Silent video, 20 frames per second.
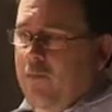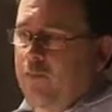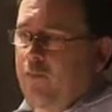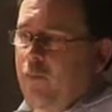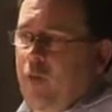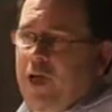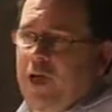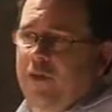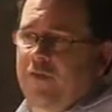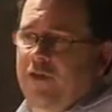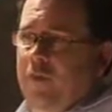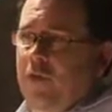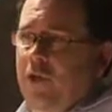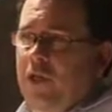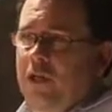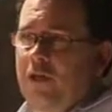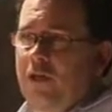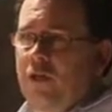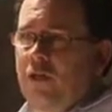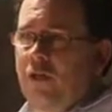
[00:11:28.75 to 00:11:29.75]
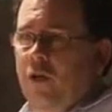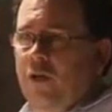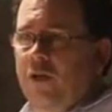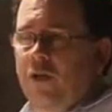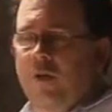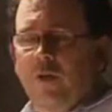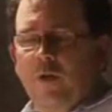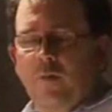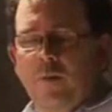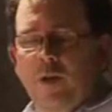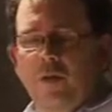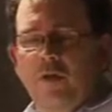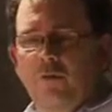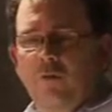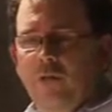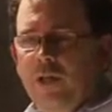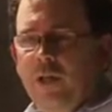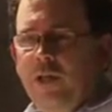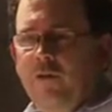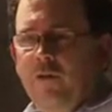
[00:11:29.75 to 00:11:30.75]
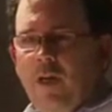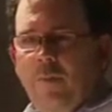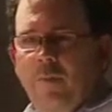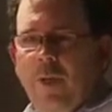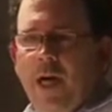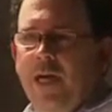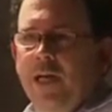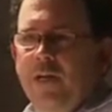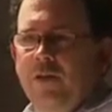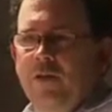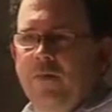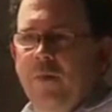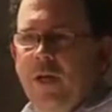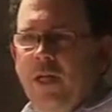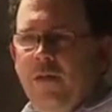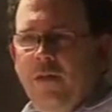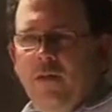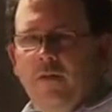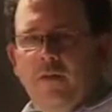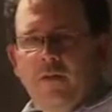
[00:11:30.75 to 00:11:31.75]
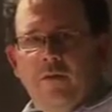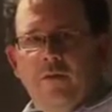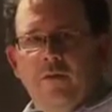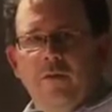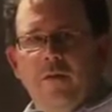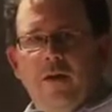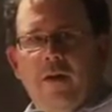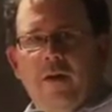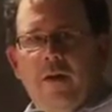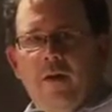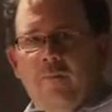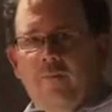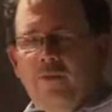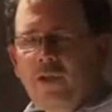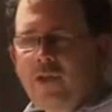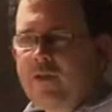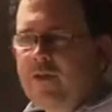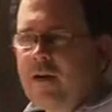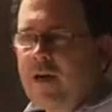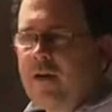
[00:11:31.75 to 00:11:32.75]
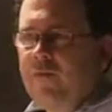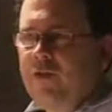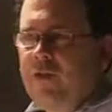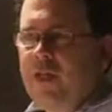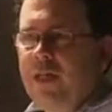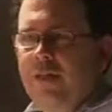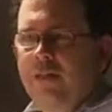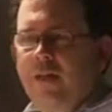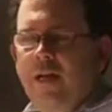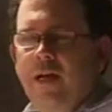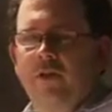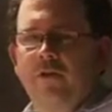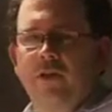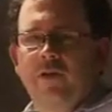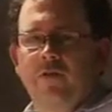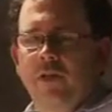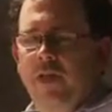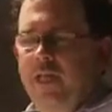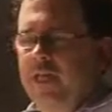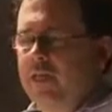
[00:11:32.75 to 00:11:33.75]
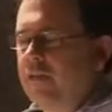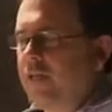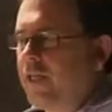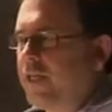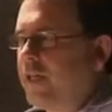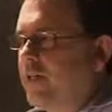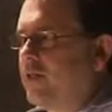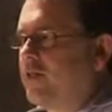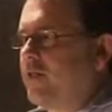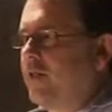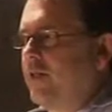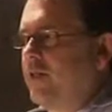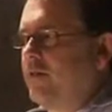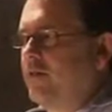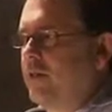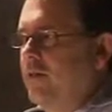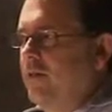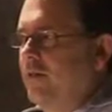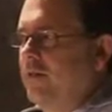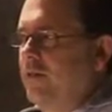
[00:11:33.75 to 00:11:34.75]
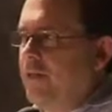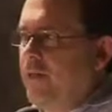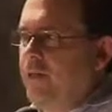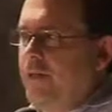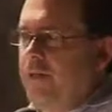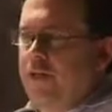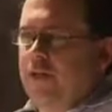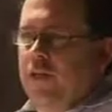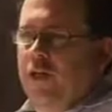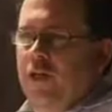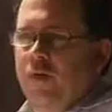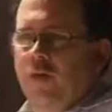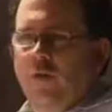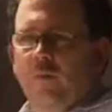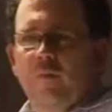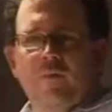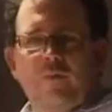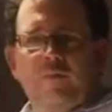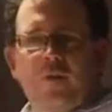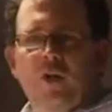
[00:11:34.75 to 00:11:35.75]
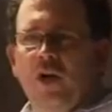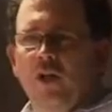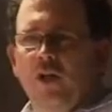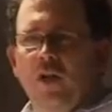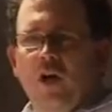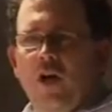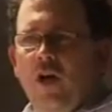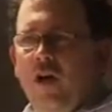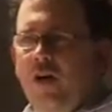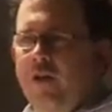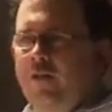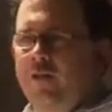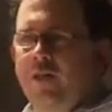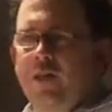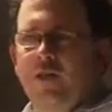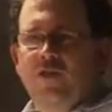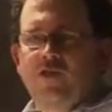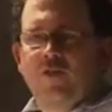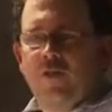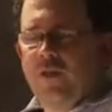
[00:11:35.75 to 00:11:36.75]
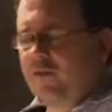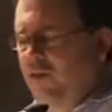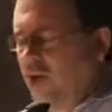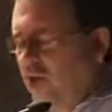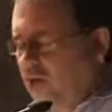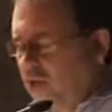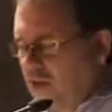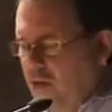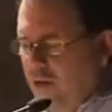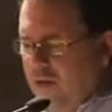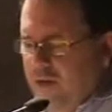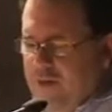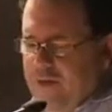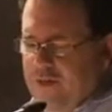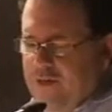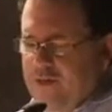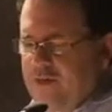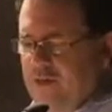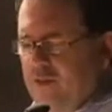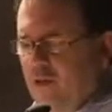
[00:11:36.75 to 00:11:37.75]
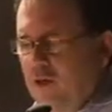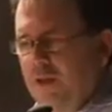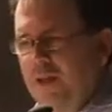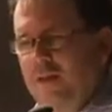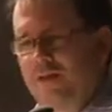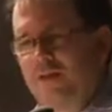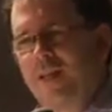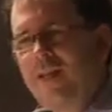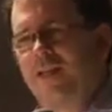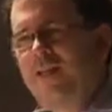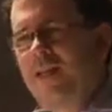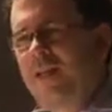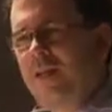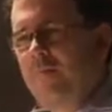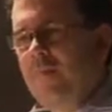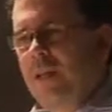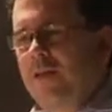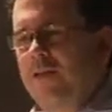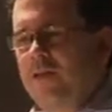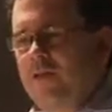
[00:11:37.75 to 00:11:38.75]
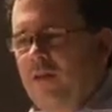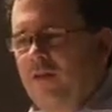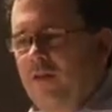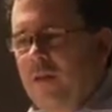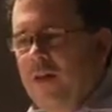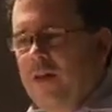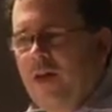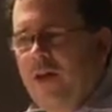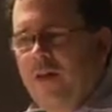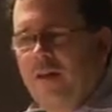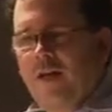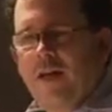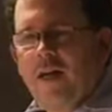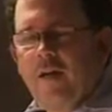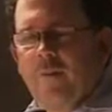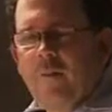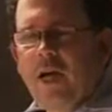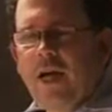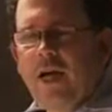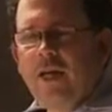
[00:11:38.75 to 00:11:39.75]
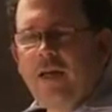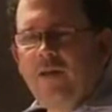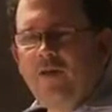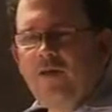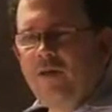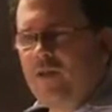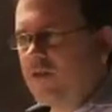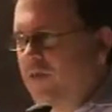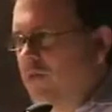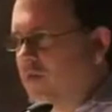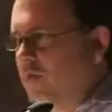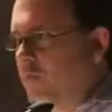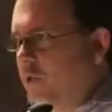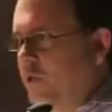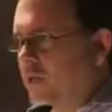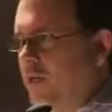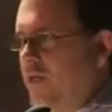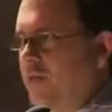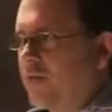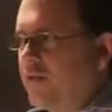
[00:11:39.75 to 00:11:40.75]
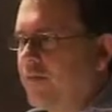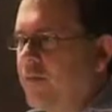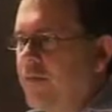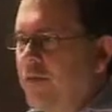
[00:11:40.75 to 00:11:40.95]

We have somebody in New York who can build a really great package about the gun press conference. They can layer in related links to, gun law, history of gun laws, and all these things that can make this a great online package, and then just put it in